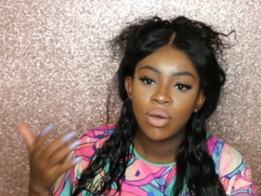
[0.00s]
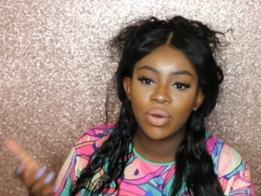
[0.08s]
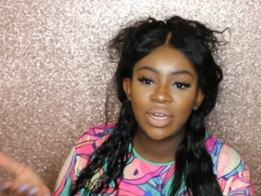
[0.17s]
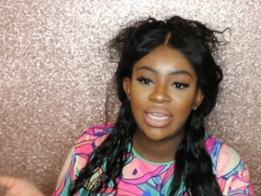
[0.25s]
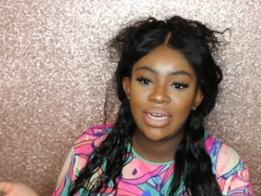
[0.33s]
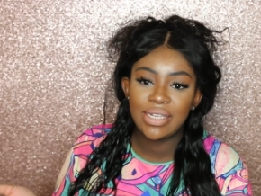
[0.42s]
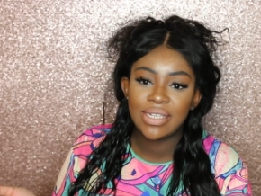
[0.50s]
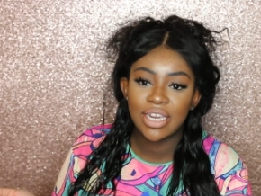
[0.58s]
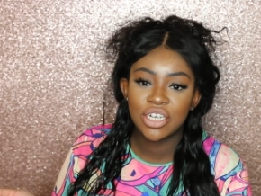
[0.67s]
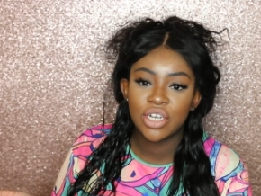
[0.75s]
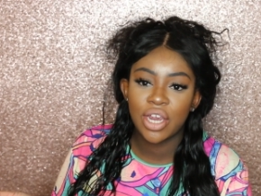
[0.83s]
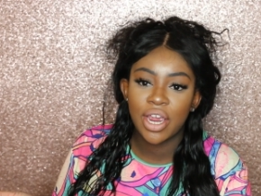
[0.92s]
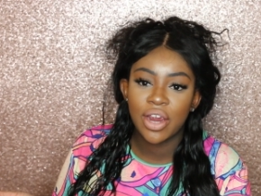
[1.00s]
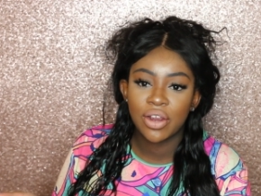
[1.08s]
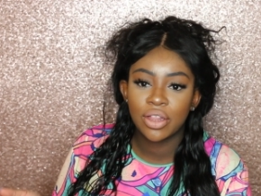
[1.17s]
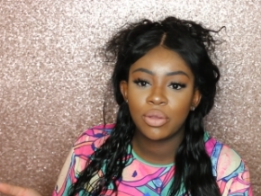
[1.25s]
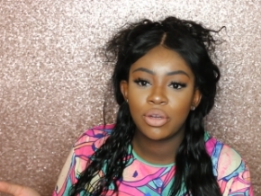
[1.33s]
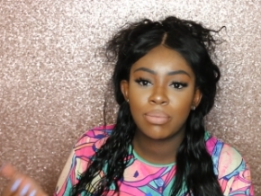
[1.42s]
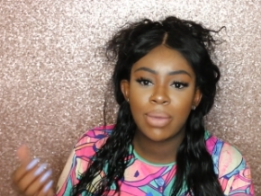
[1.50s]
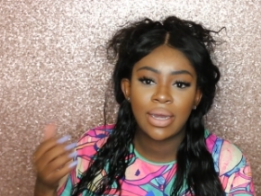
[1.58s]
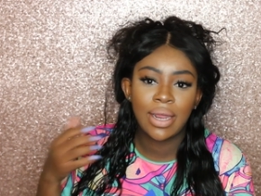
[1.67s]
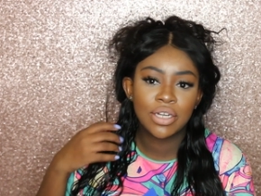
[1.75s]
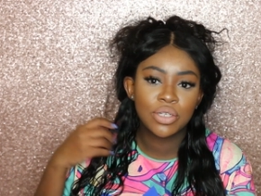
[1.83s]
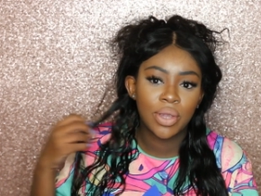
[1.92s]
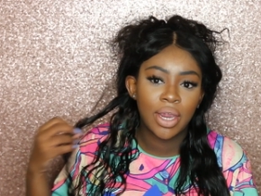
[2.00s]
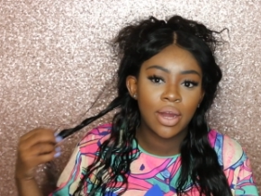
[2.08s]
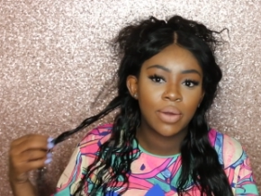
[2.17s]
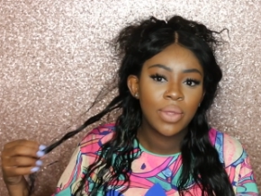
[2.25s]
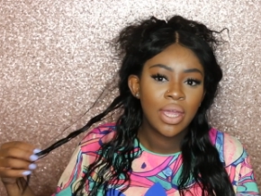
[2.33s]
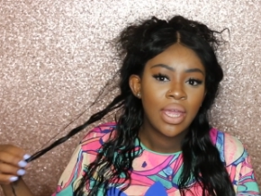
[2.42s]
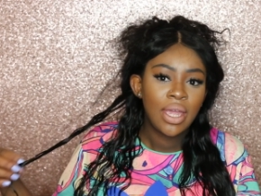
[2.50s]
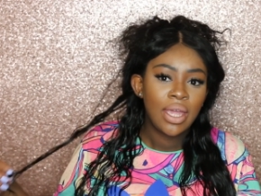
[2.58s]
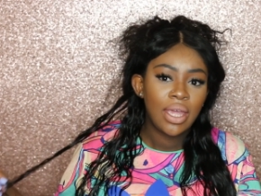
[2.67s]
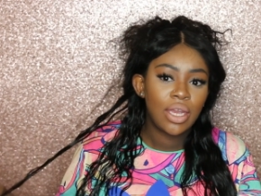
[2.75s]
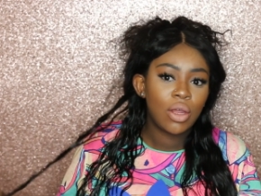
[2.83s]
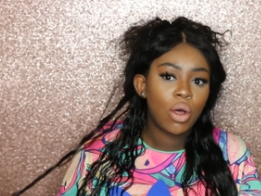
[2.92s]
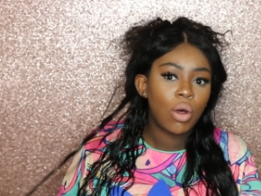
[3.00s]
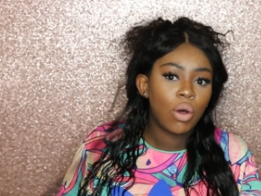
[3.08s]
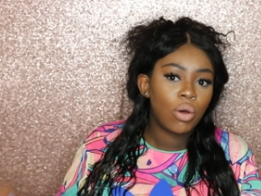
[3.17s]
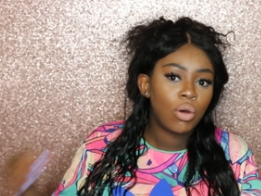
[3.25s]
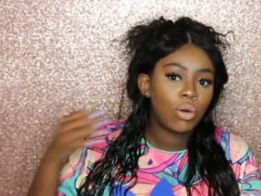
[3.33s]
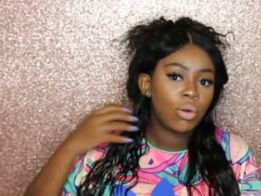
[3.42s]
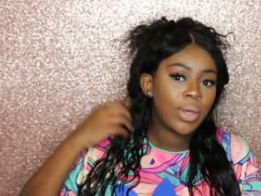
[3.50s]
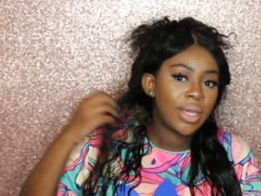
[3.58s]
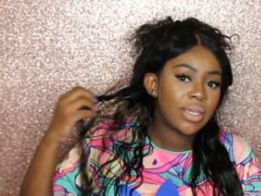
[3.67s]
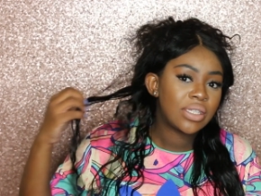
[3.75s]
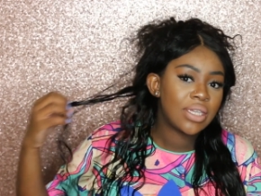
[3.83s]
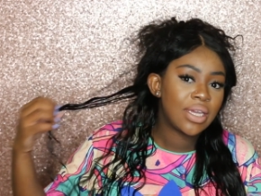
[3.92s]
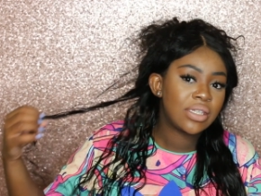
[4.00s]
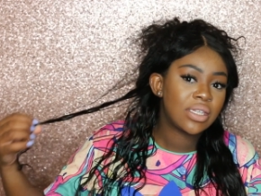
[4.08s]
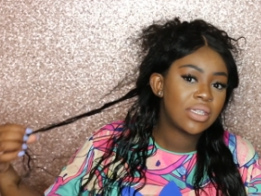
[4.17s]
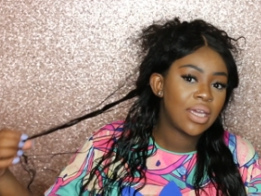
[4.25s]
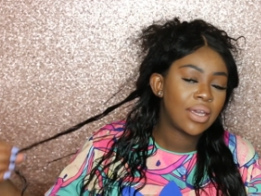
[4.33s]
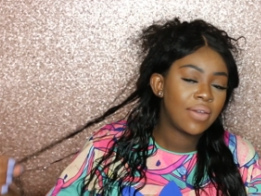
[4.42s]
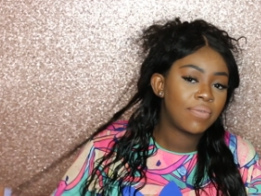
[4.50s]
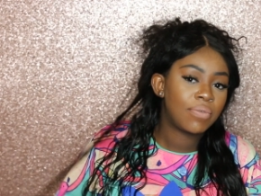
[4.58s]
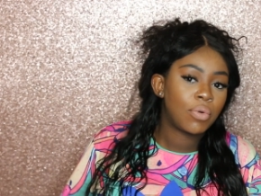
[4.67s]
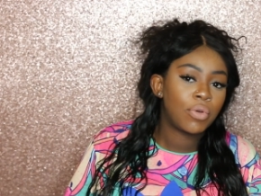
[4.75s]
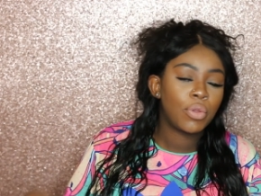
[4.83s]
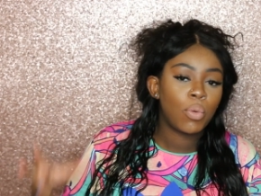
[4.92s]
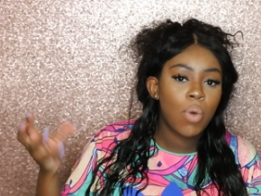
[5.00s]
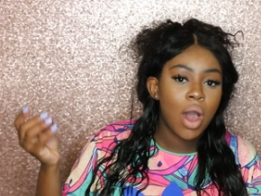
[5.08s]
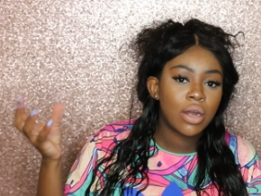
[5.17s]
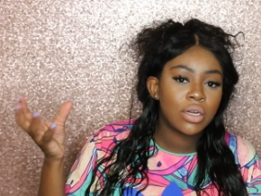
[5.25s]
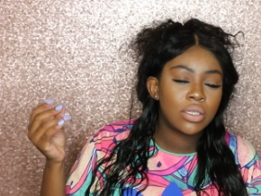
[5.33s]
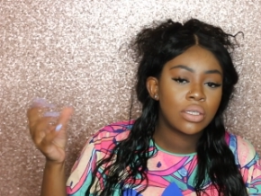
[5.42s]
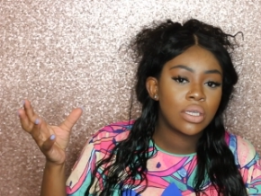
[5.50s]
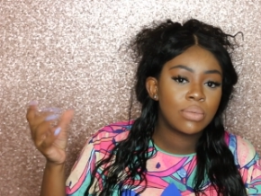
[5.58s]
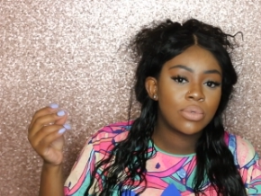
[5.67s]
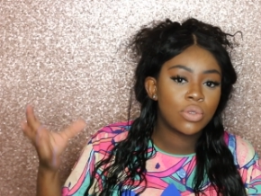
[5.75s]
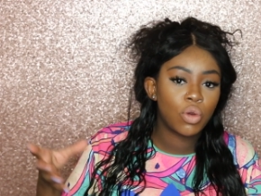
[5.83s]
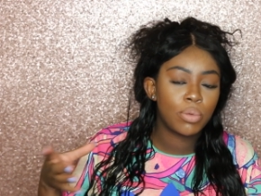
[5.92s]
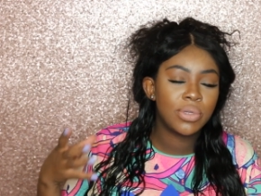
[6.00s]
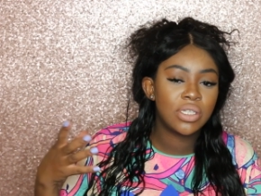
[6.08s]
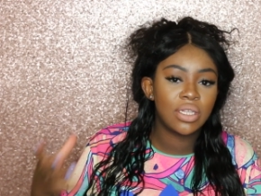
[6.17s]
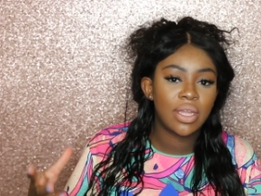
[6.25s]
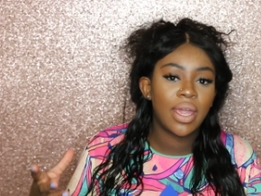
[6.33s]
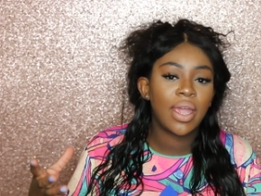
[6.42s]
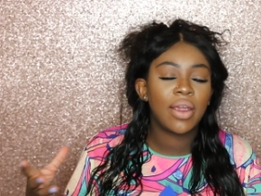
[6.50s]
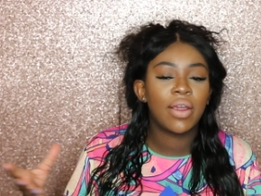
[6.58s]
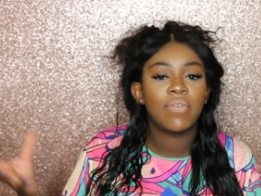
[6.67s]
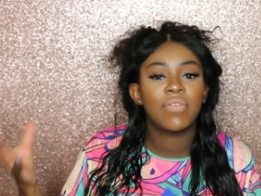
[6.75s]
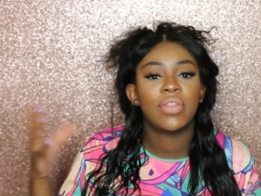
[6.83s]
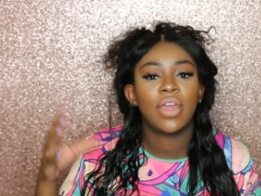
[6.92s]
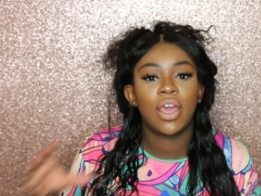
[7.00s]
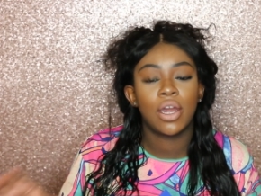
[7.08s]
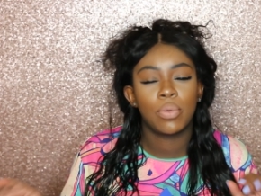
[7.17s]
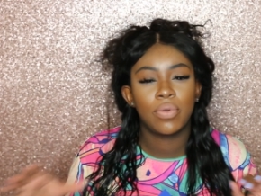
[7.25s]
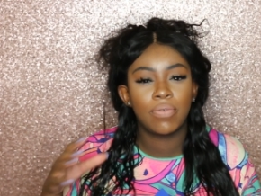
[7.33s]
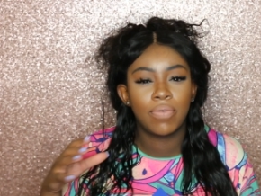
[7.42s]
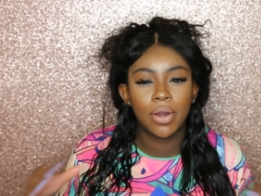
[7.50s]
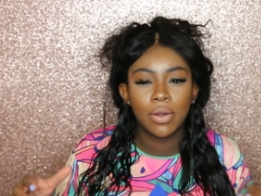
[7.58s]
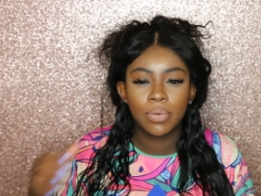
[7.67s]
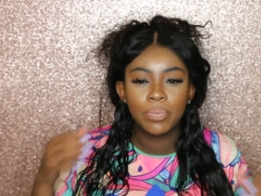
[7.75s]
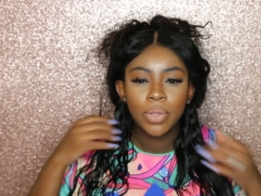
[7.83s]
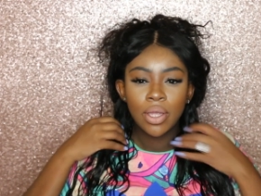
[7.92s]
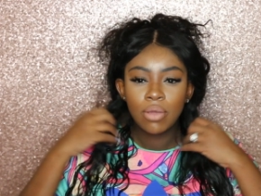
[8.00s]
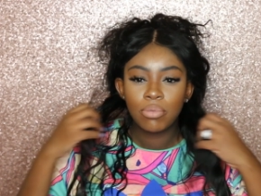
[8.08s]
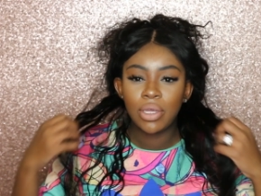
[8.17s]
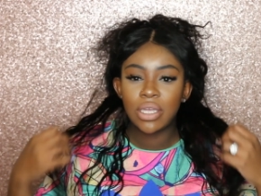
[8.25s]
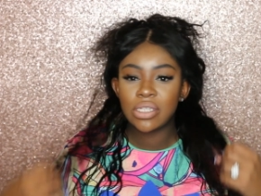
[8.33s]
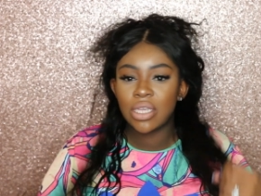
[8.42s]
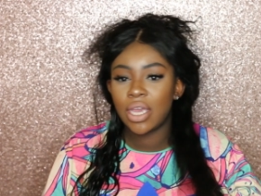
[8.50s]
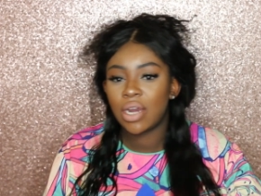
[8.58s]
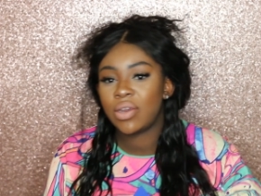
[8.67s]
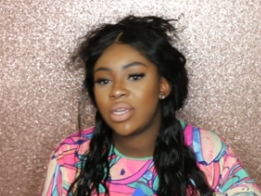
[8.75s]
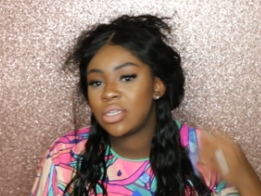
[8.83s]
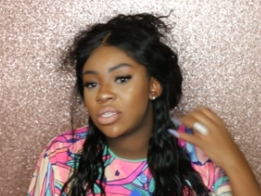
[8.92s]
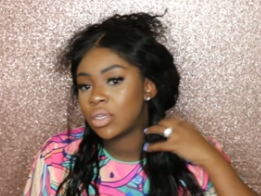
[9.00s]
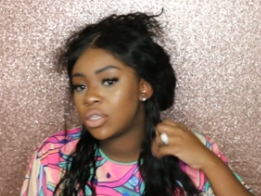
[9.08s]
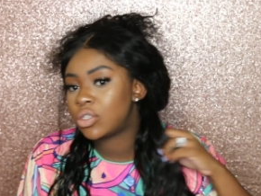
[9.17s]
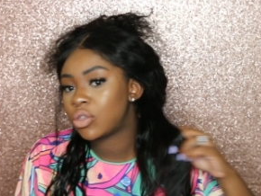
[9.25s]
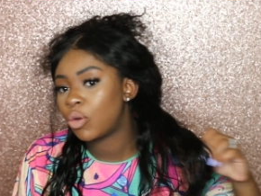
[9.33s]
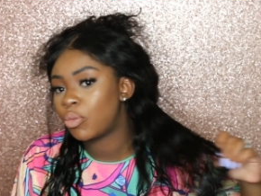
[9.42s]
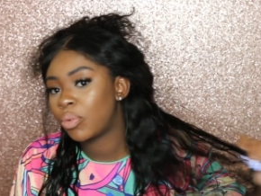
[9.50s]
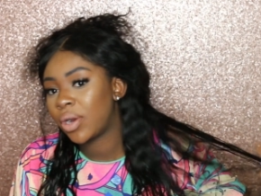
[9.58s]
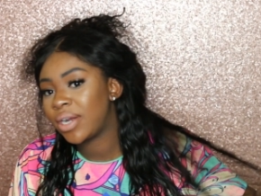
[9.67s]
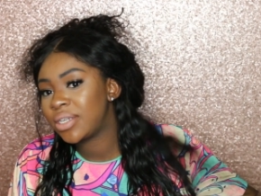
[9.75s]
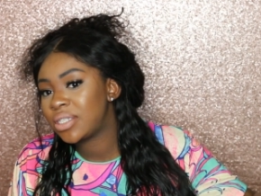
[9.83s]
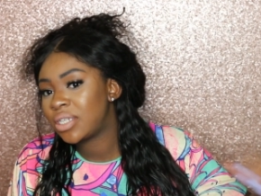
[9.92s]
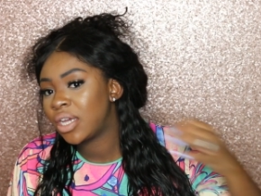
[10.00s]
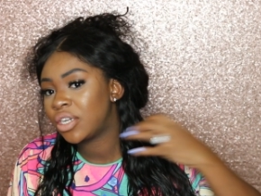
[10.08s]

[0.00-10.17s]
on any texture hair, including my natural hair, it always takes a second for the water to absorb into the hair, for the hair to revert, because the hair is so pressed